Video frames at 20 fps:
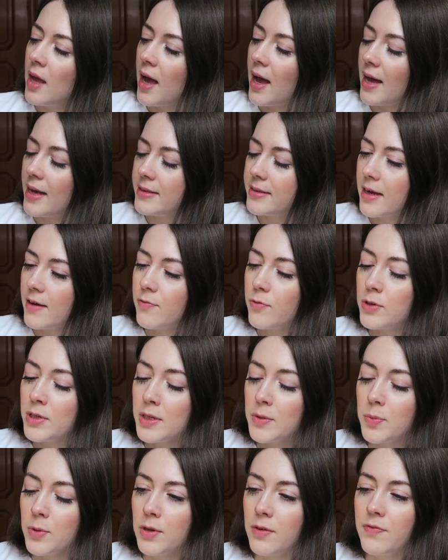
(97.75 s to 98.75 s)
and I've
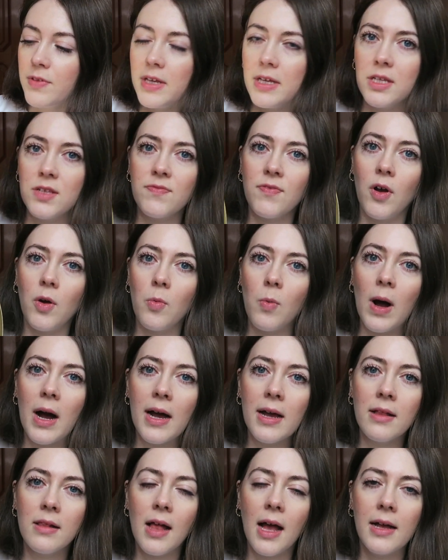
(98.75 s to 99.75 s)
wanted one of these for a while,